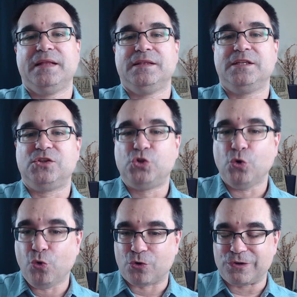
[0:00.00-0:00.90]
The
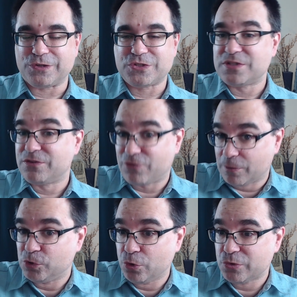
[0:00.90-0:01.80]
doors from
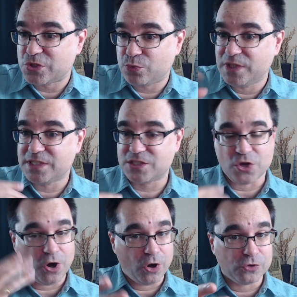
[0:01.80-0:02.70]
those suites
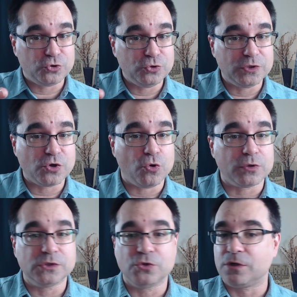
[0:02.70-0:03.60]
onto the
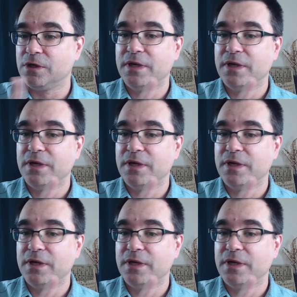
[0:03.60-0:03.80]
corridor,